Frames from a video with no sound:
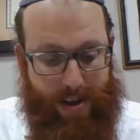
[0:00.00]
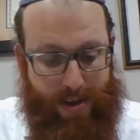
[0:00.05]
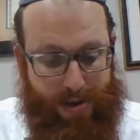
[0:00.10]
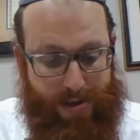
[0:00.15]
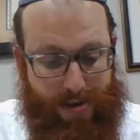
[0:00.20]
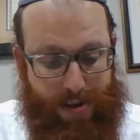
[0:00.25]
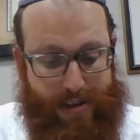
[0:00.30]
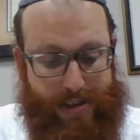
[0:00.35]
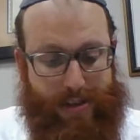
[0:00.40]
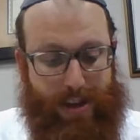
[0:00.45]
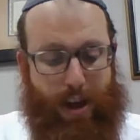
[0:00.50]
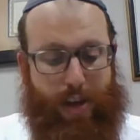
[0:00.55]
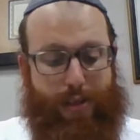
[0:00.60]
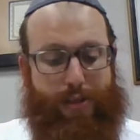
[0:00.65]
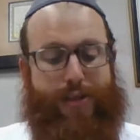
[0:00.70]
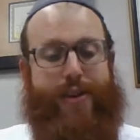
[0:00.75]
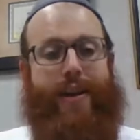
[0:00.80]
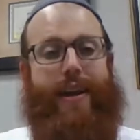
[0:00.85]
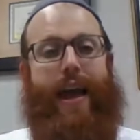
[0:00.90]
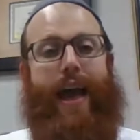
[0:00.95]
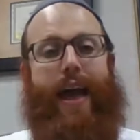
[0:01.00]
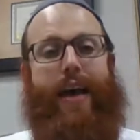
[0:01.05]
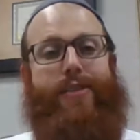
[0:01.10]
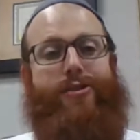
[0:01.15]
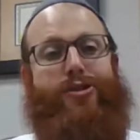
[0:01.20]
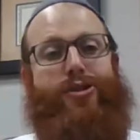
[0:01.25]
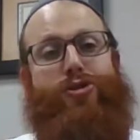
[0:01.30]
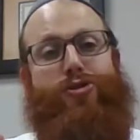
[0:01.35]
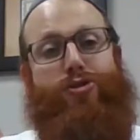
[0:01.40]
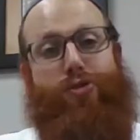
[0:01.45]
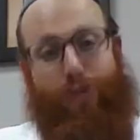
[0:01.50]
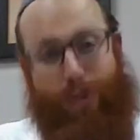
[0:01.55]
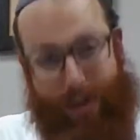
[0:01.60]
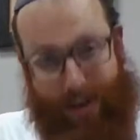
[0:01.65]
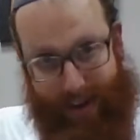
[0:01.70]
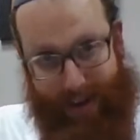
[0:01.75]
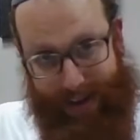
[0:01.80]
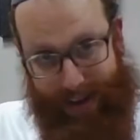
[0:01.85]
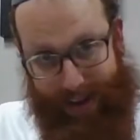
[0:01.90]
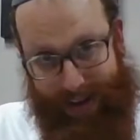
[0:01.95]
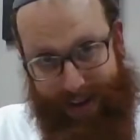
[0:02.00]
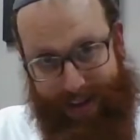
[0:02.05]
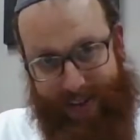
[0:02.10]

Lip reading: There is nothing as crooked